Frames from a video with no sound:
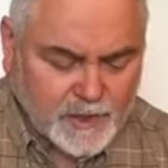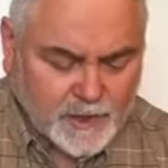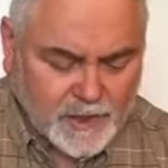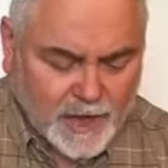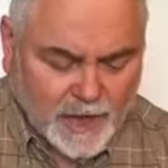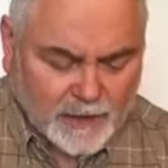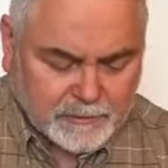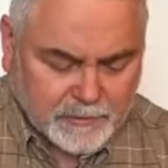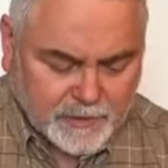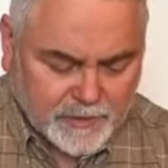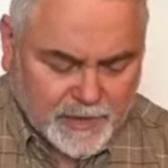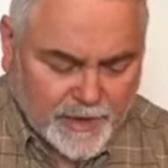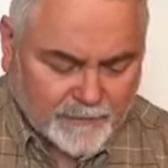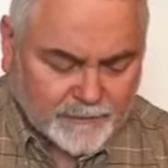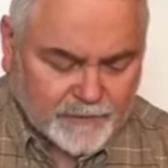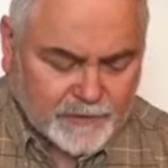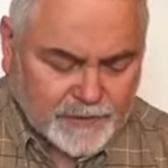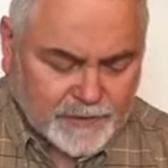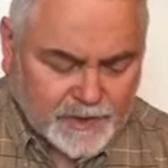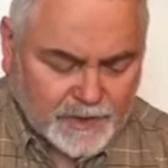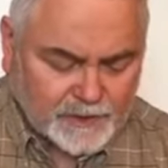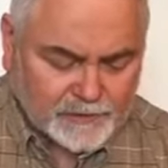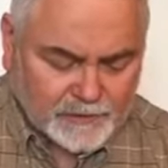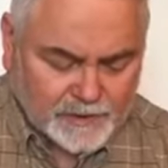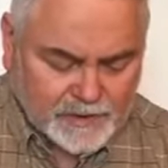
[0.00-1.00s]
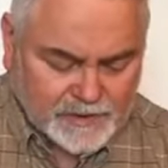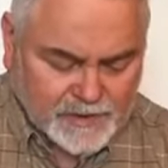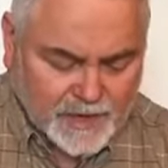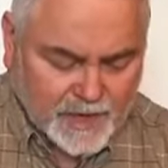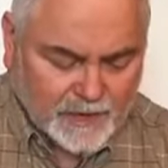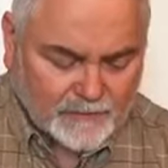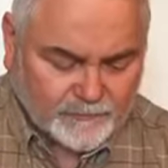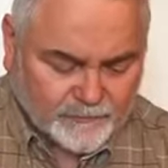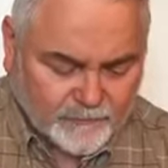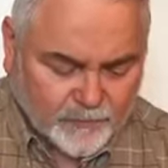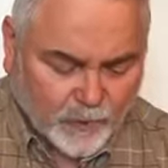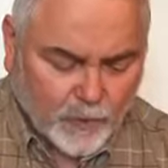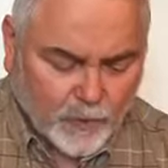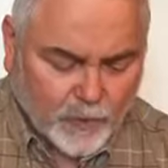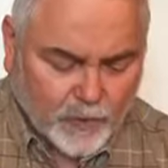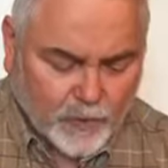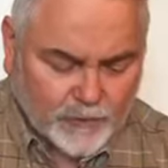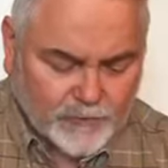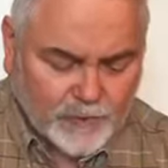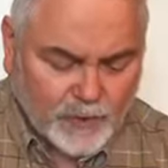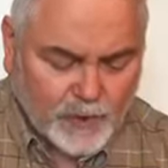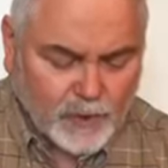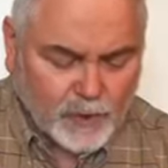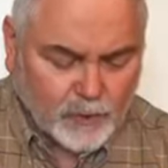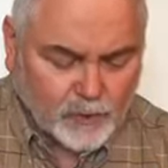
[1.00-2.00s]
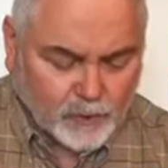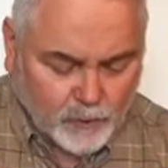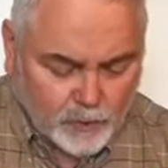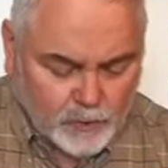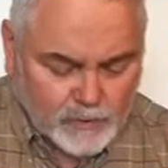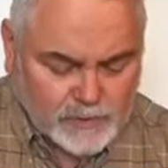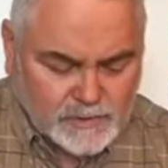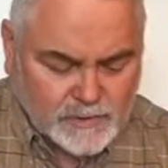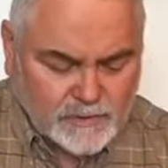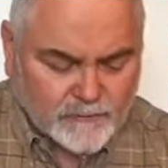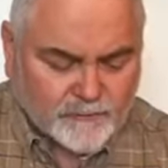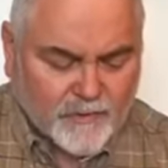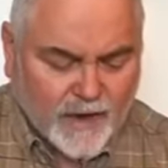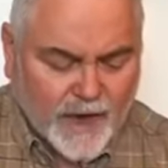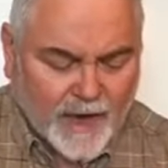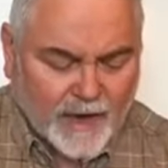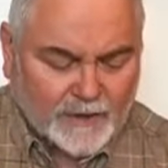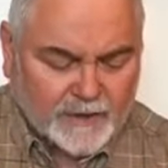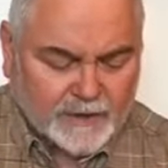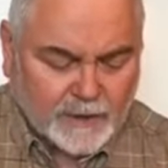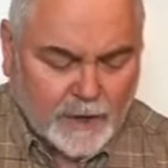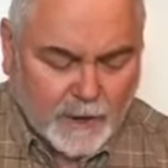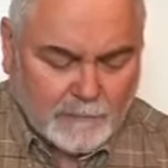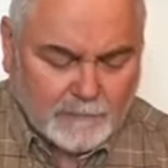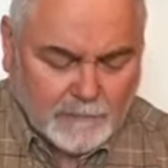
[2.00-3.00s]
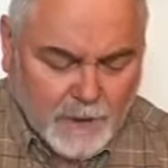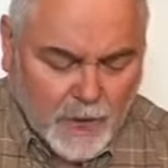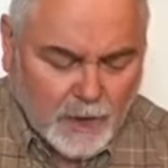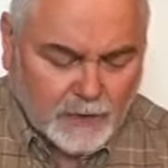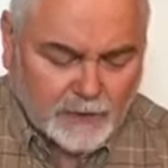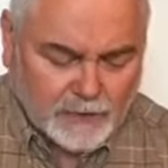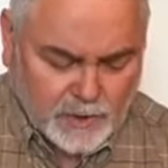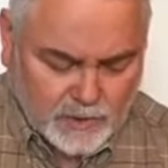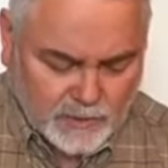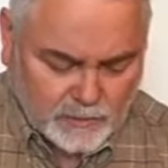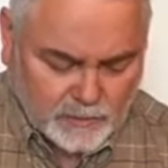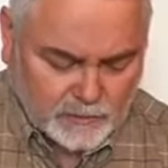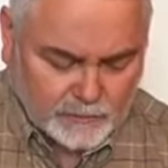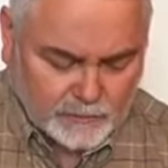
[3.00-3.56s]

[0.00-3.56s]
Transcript: hath been evidently set forth, crucified among you.